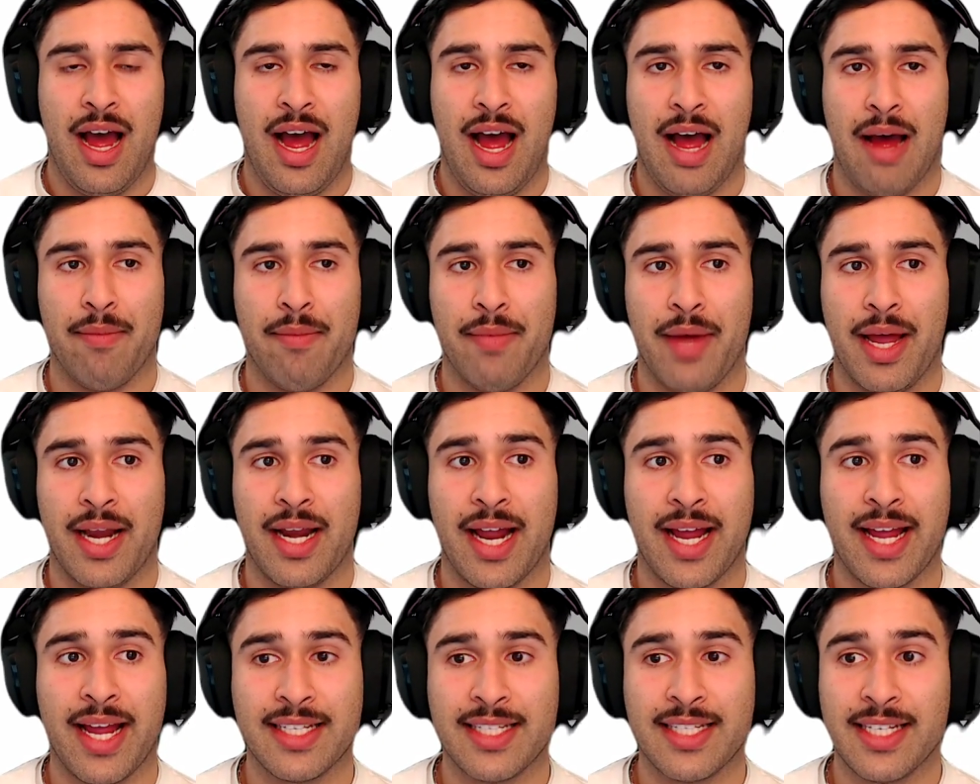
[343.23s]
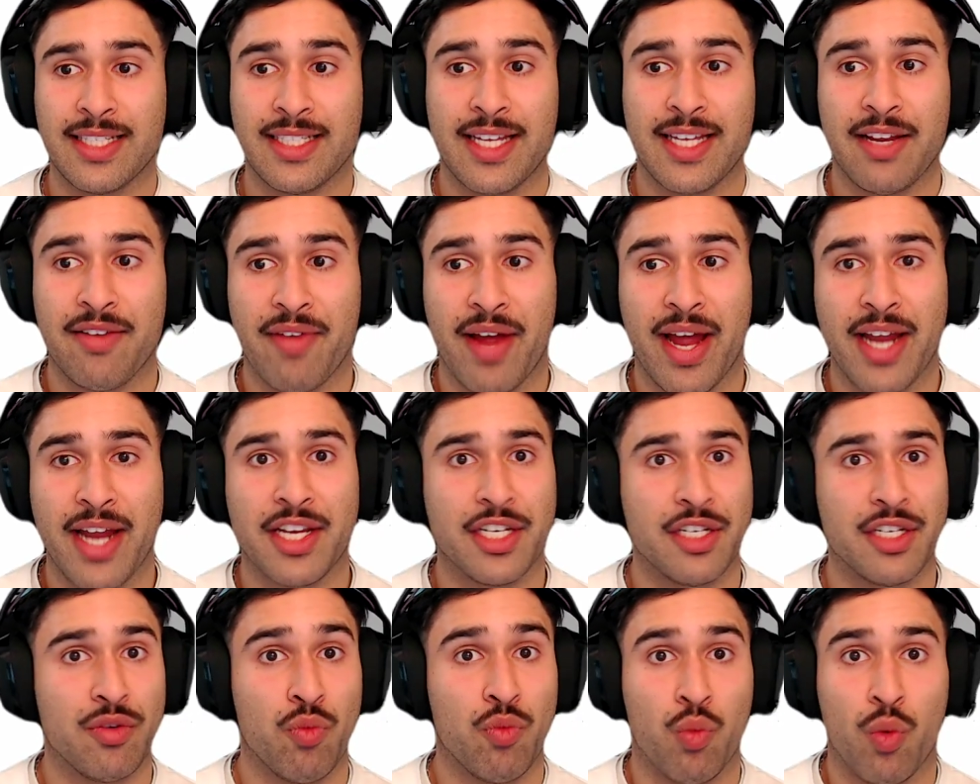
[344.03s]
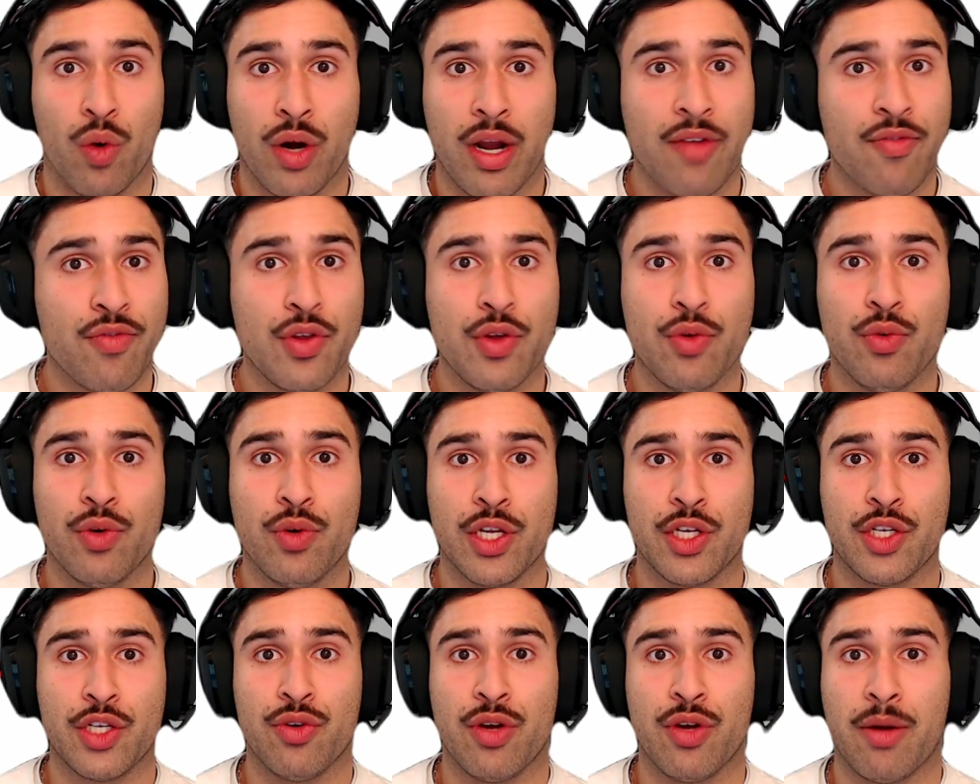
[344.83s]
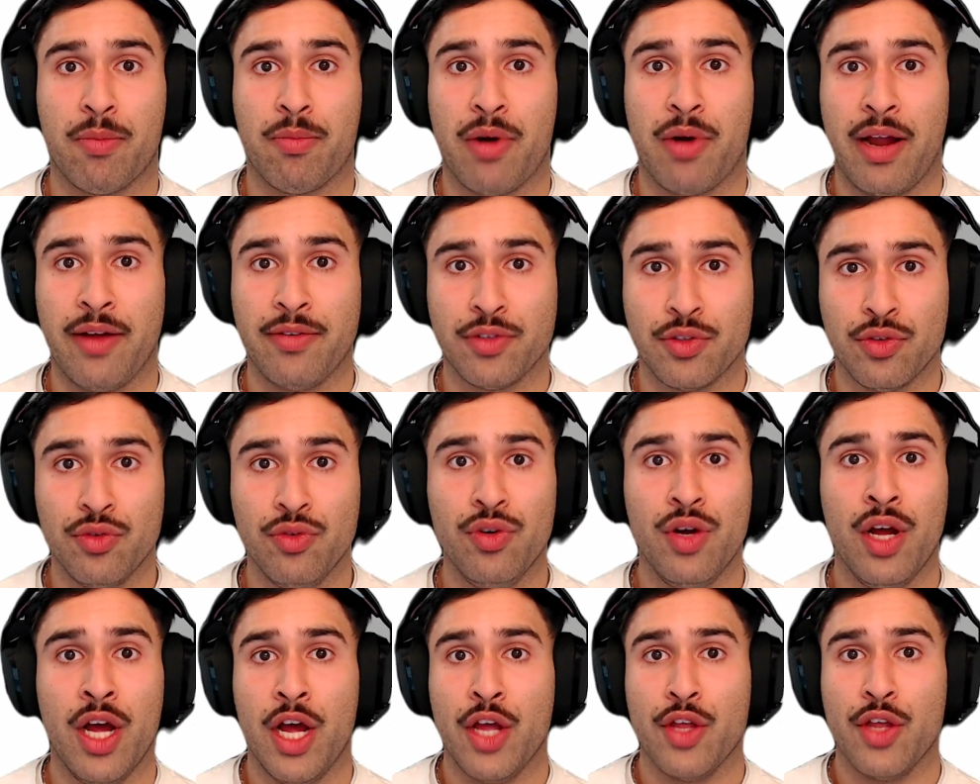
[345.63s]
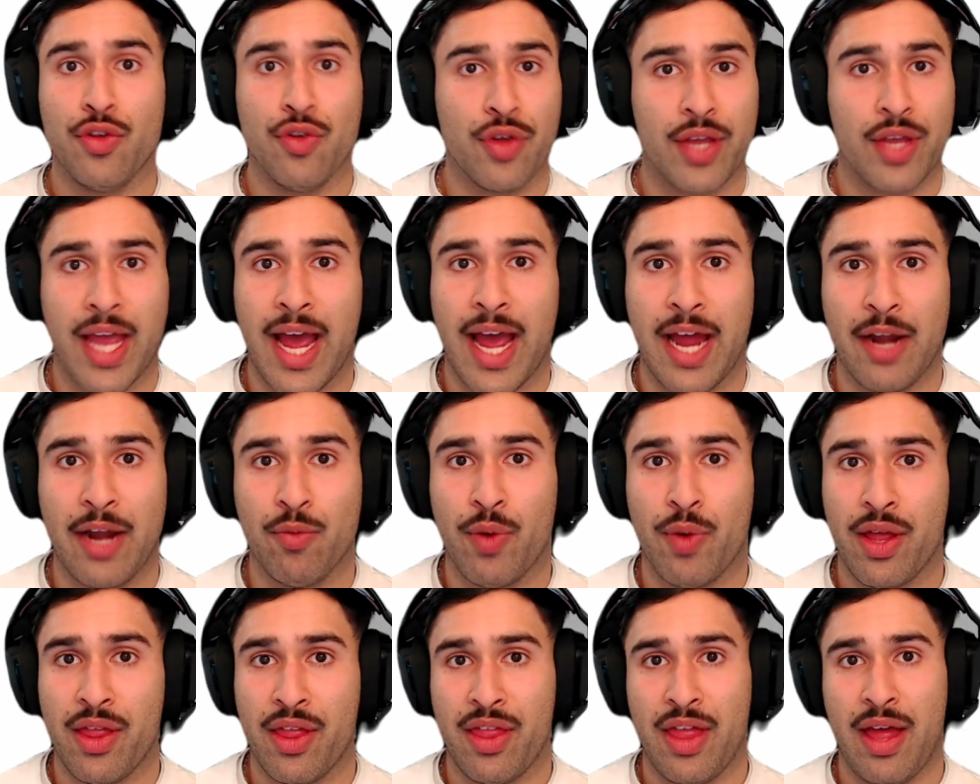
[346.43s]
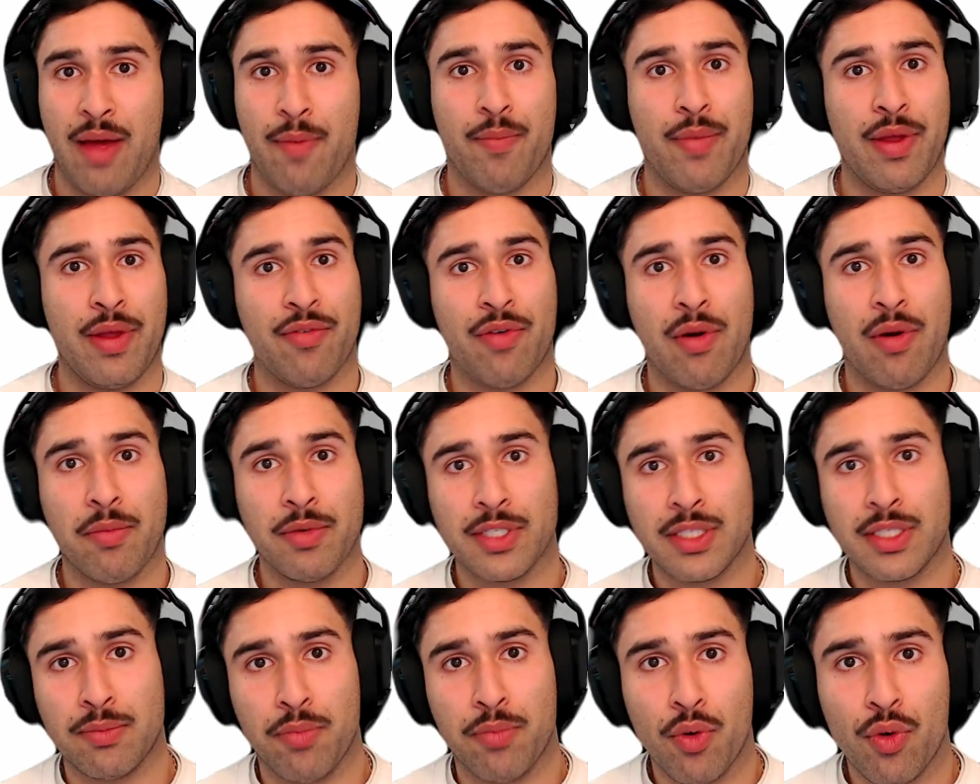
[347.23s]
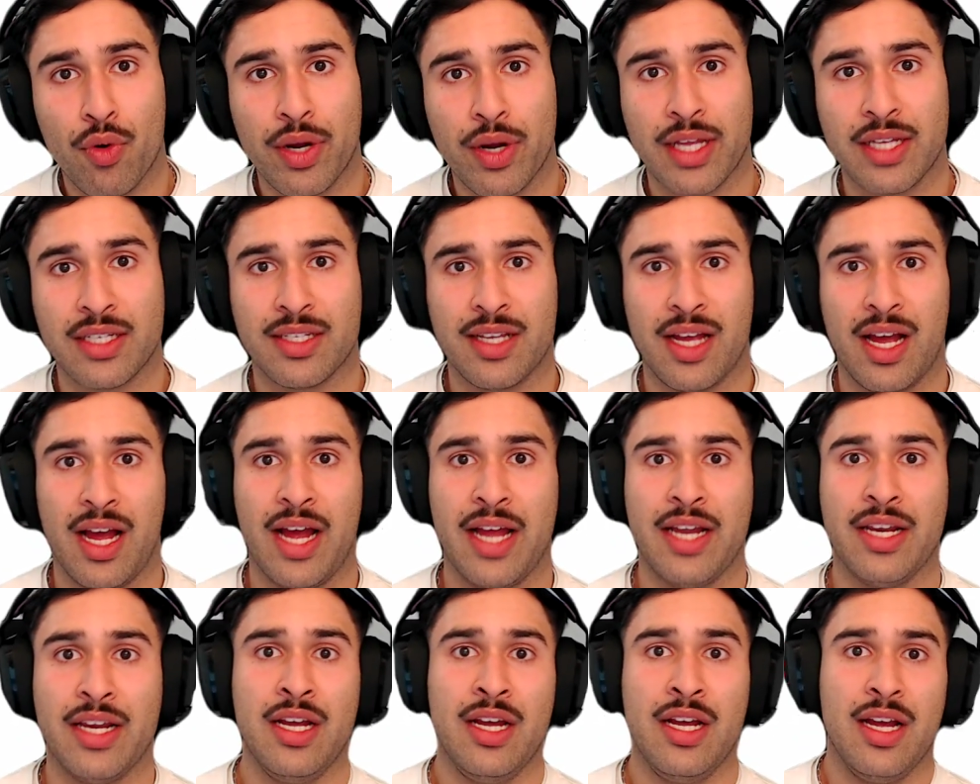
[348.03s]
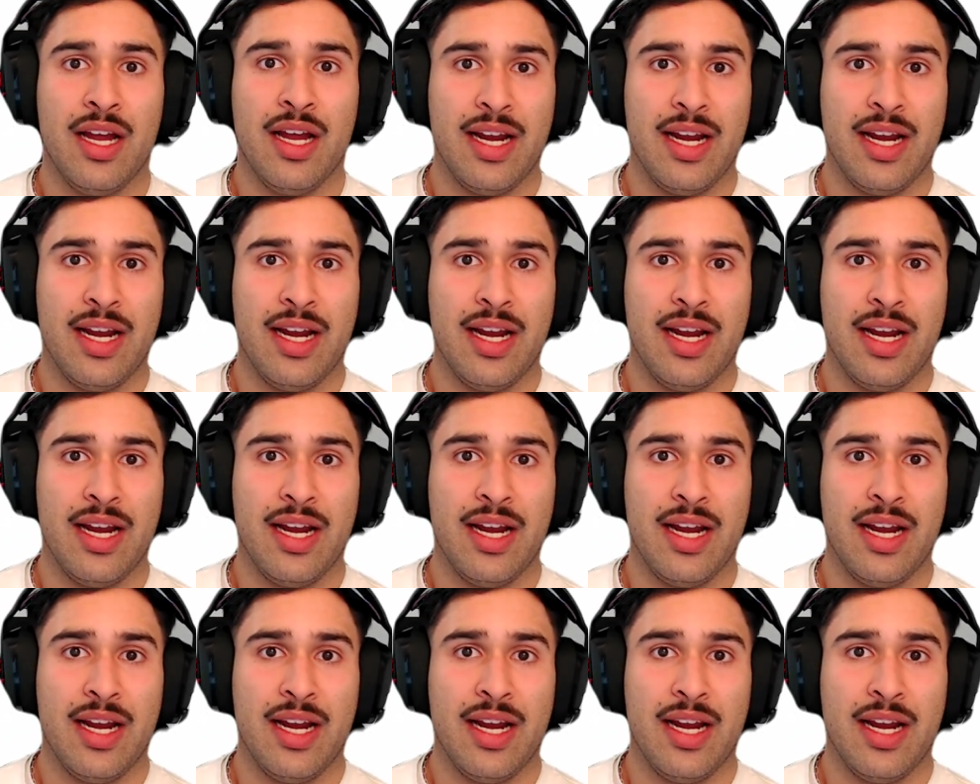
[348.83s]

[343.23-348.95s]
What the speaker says: And I guess that's the advantage. Whatever you want to do at a private school, you can, whether that be from a sporting side,